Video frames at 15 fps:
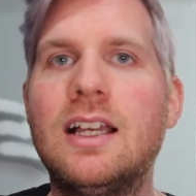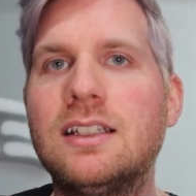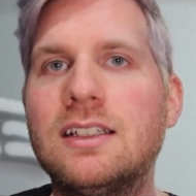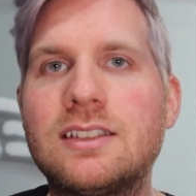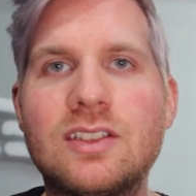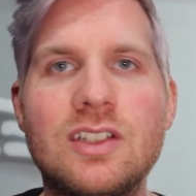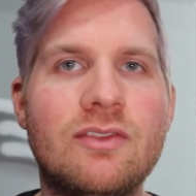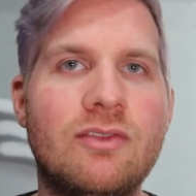
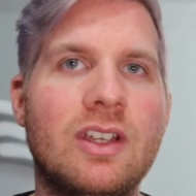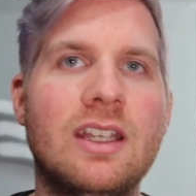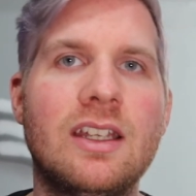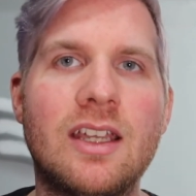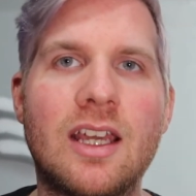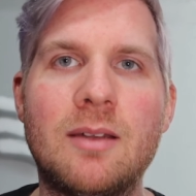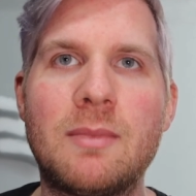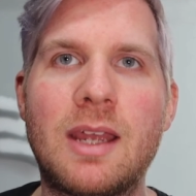Let's see if we
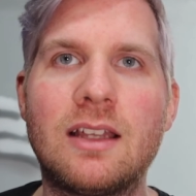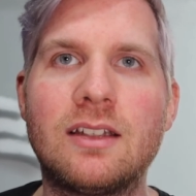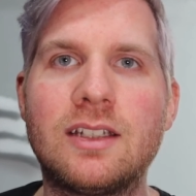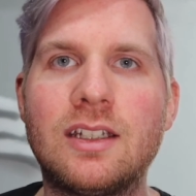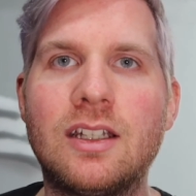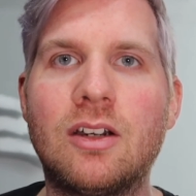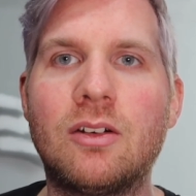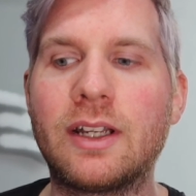can get a
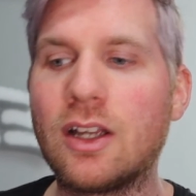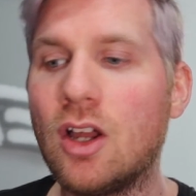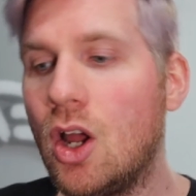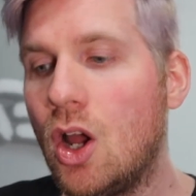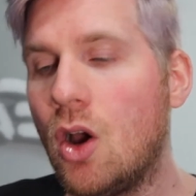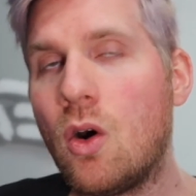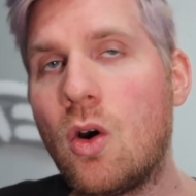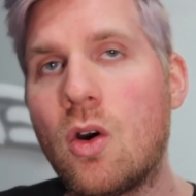melody going.
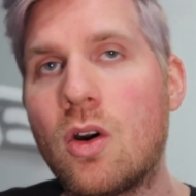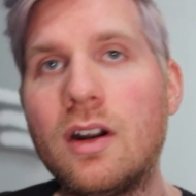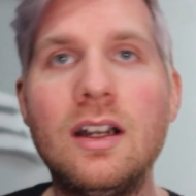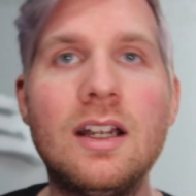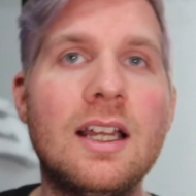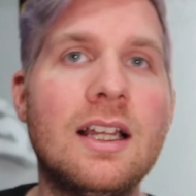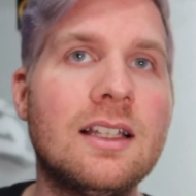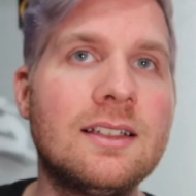Or
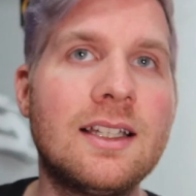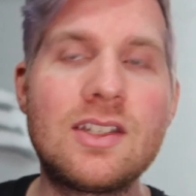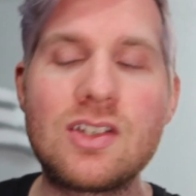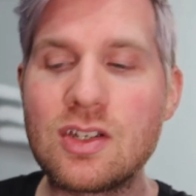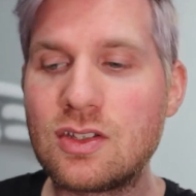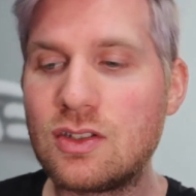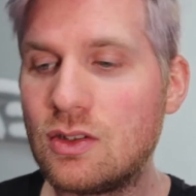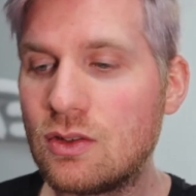let's
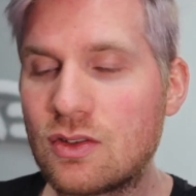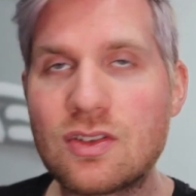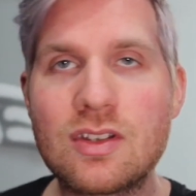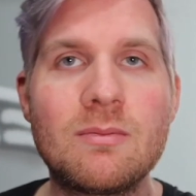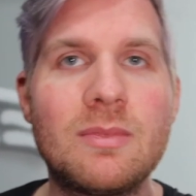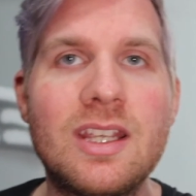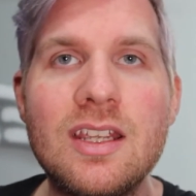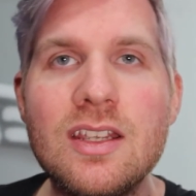just do
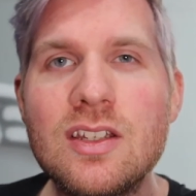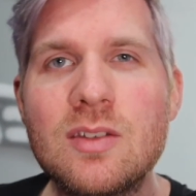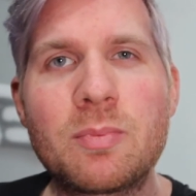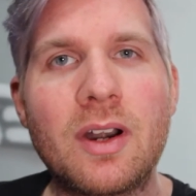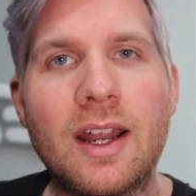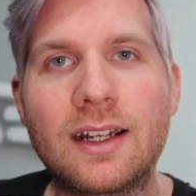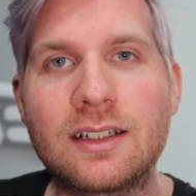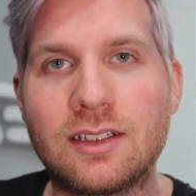some keys
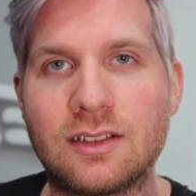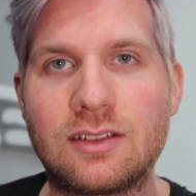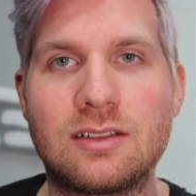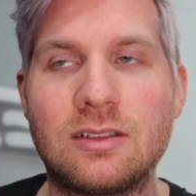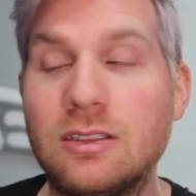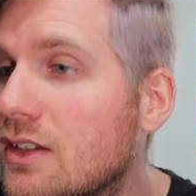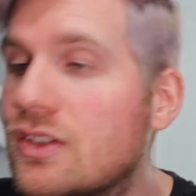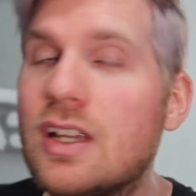
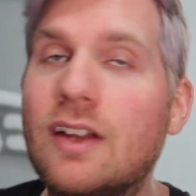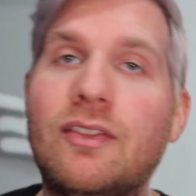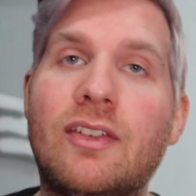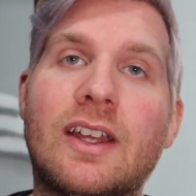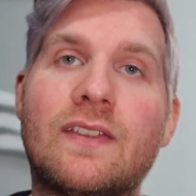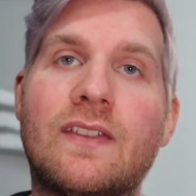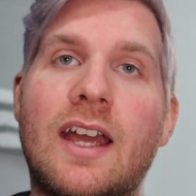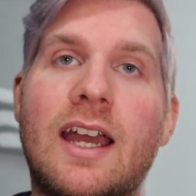practice. Stuff
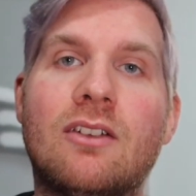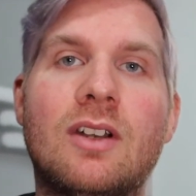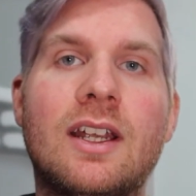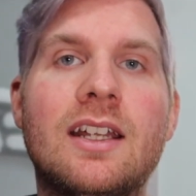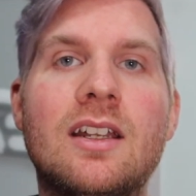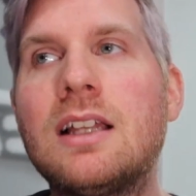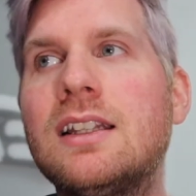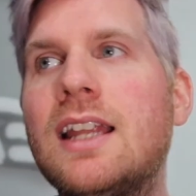like that,
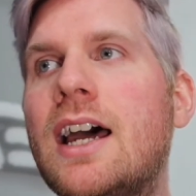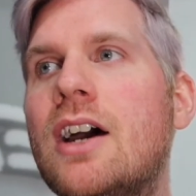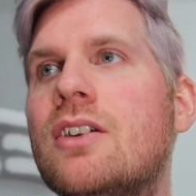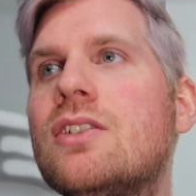right? Allow